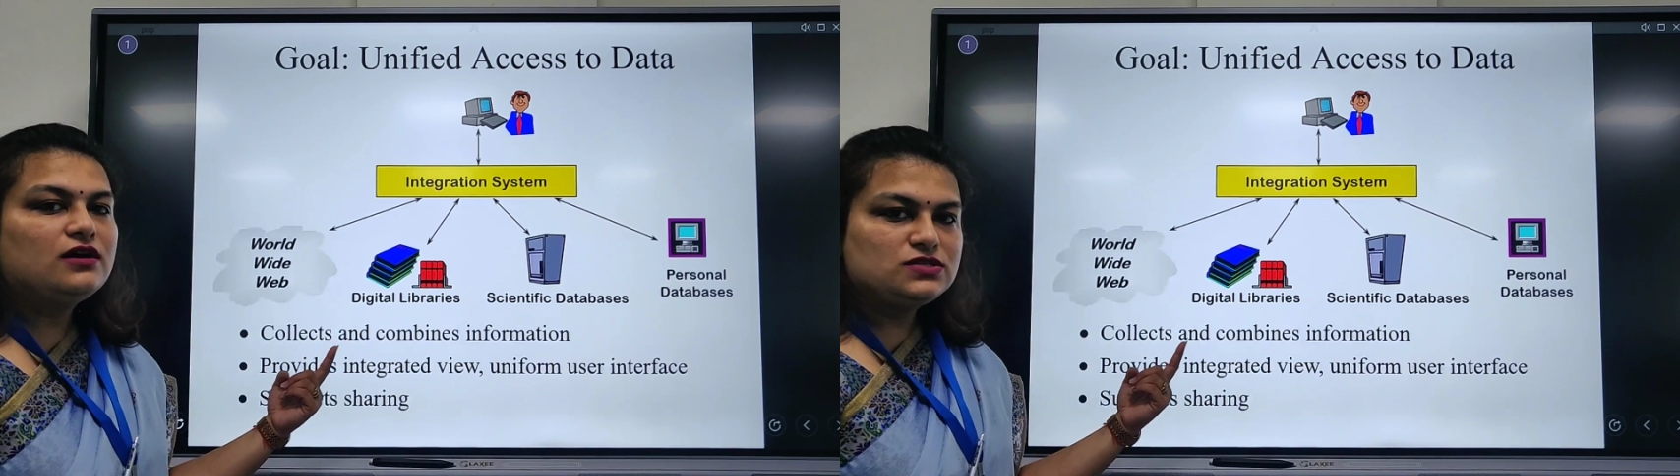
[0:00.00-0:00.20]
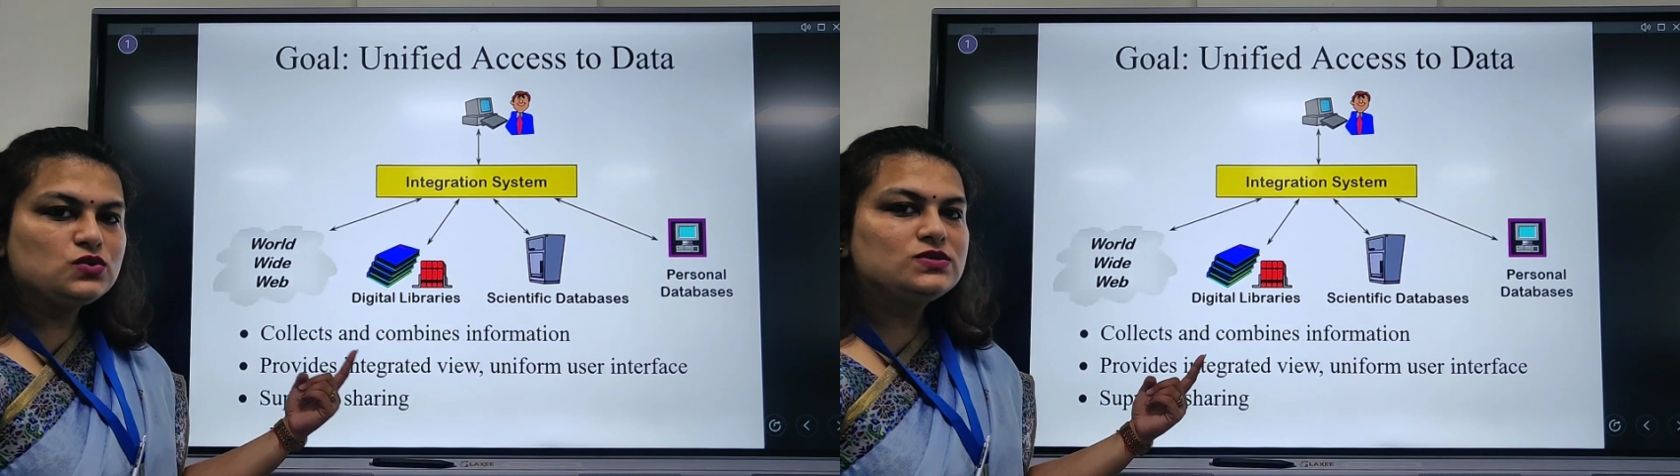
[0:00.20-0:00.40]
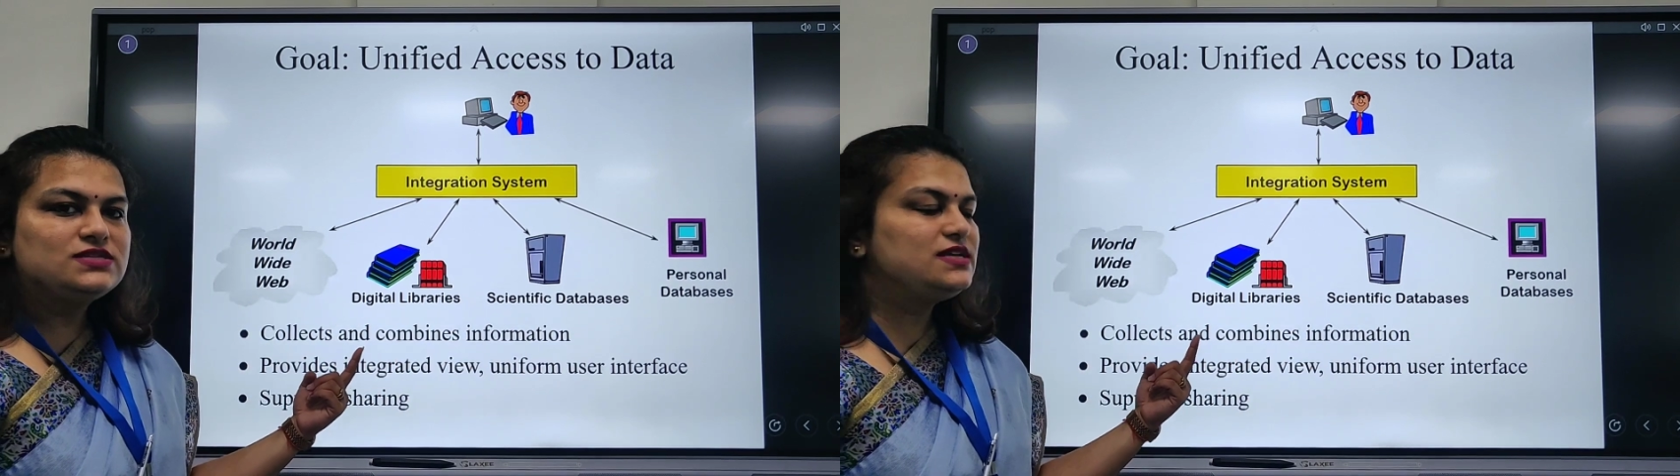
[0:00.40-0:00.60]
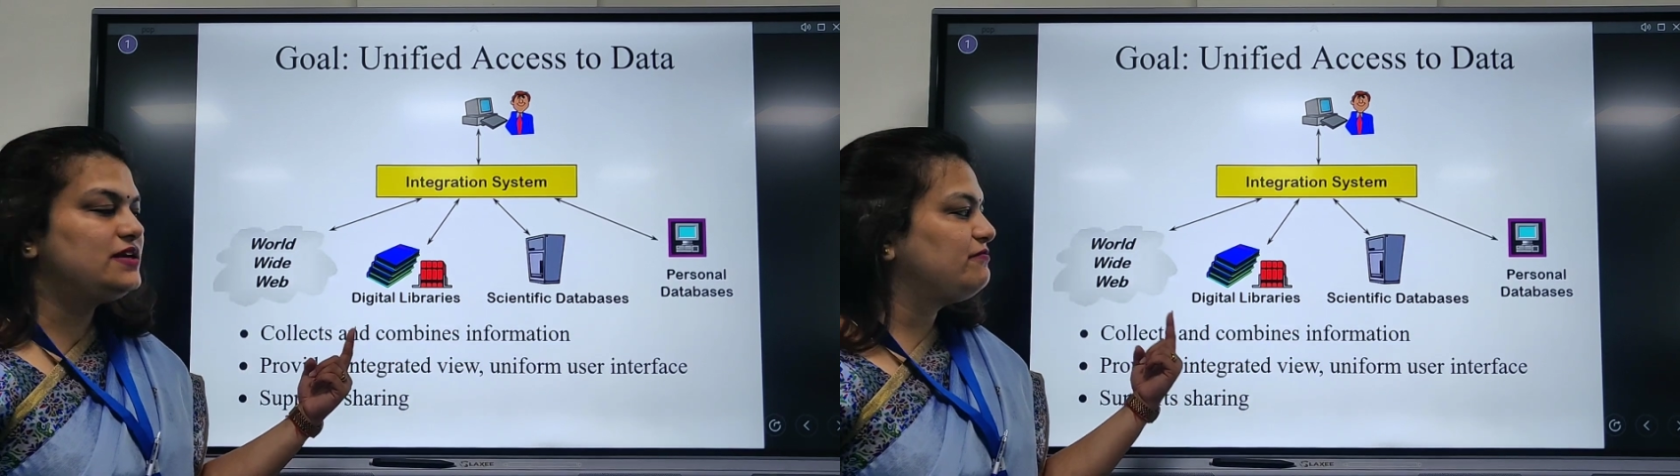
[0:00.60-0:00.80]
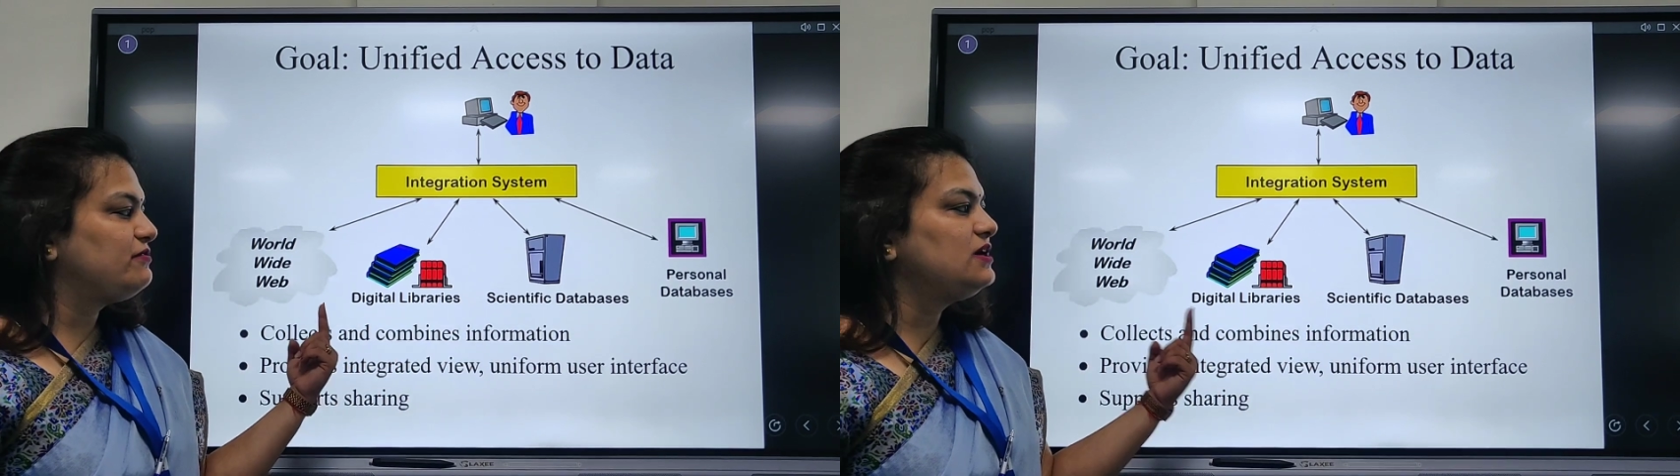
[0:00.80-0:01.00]
sources
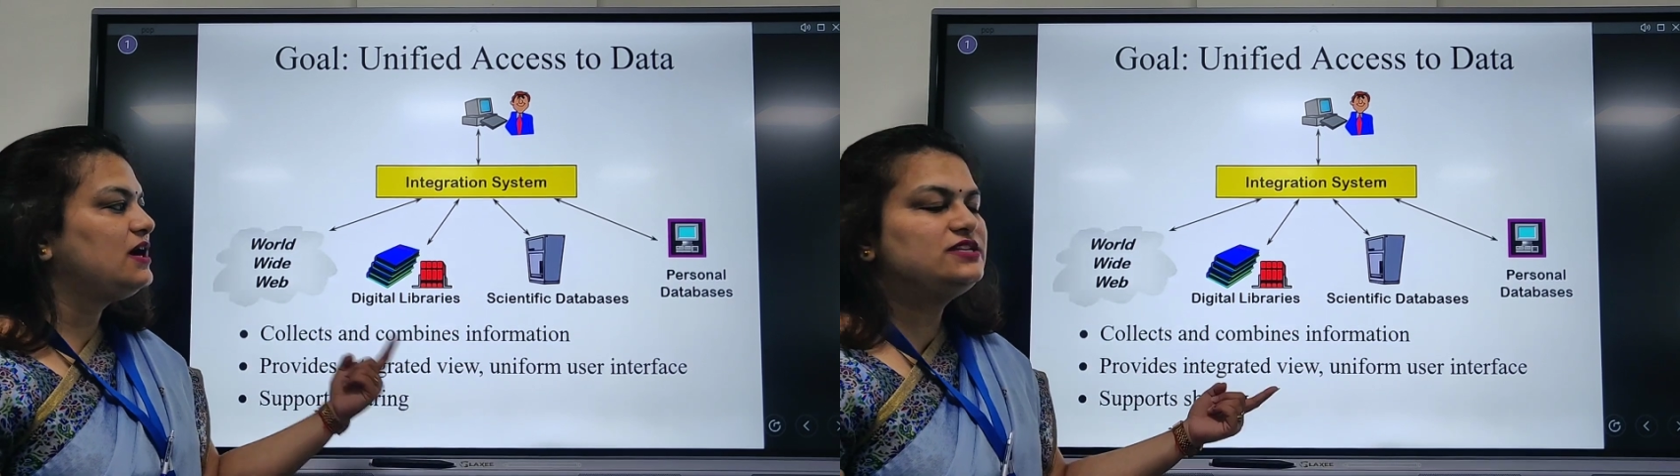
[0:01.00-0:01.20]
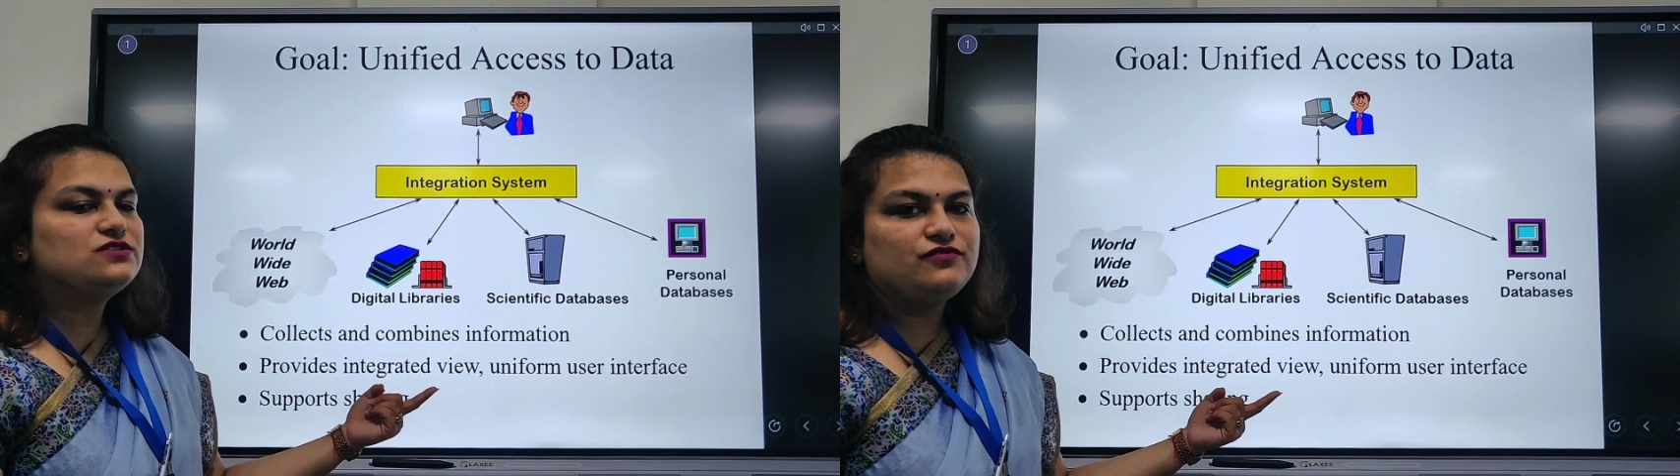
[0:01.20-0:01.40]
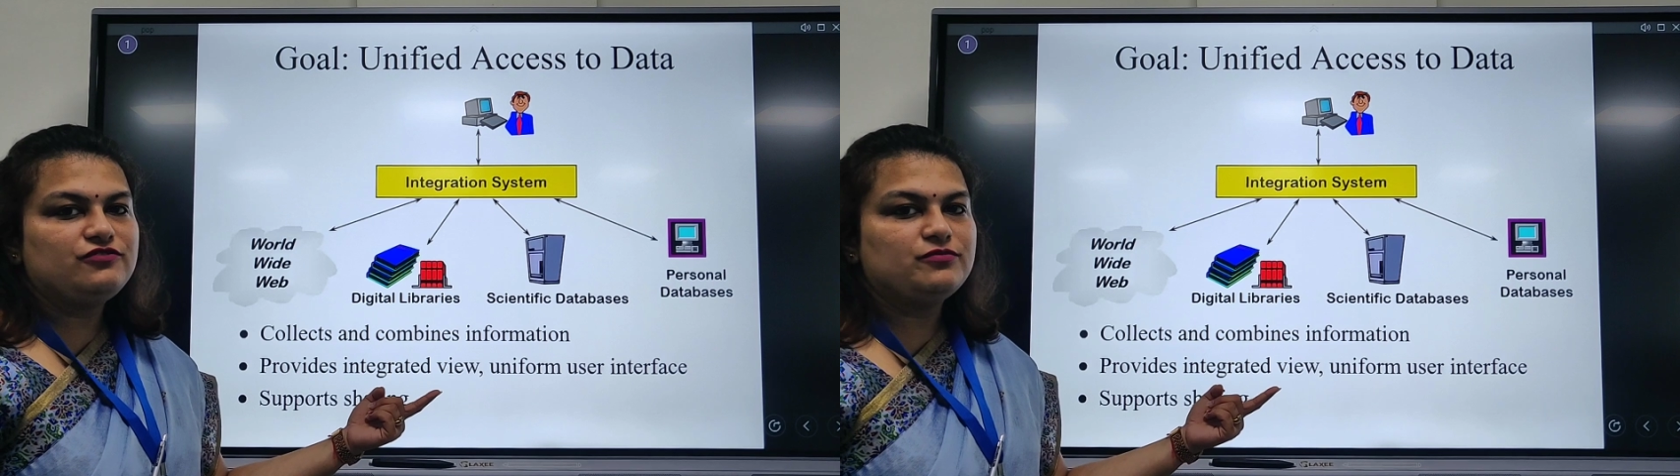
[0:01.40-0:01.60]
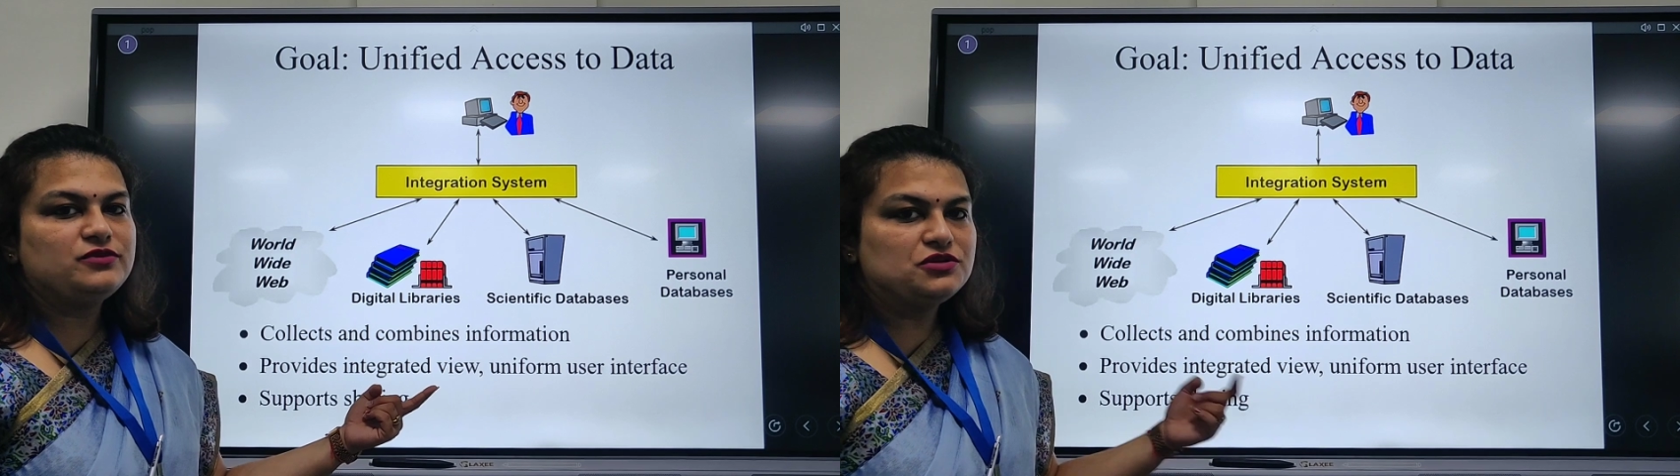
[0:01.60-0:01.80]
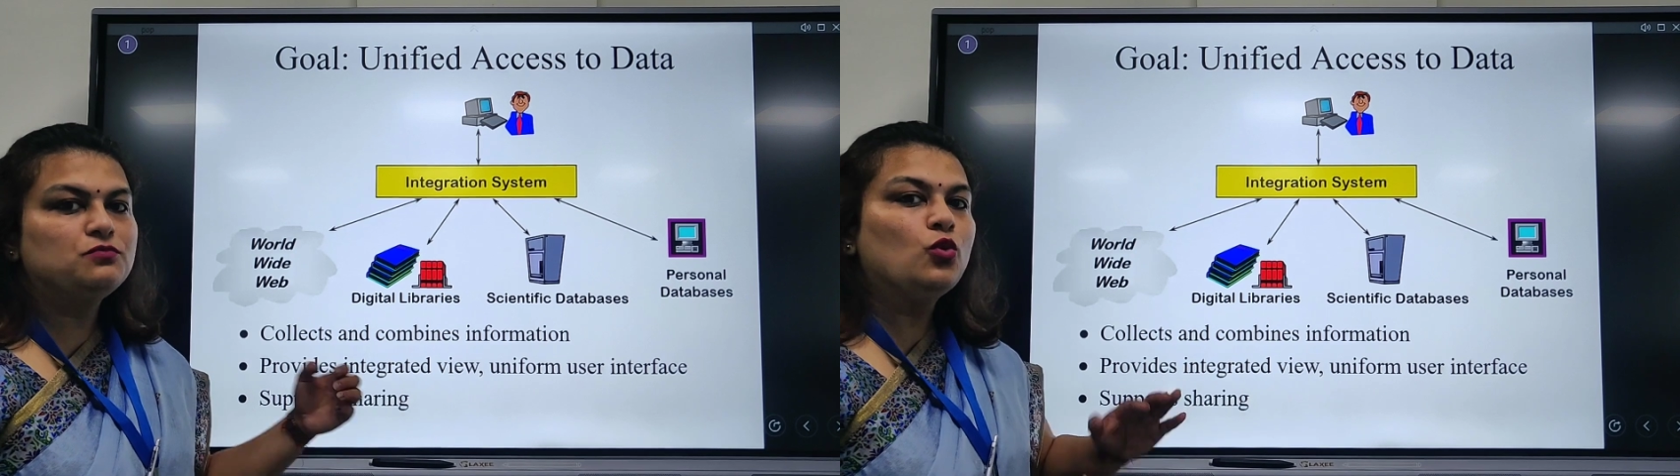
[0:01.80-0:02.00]
and different kinds of information.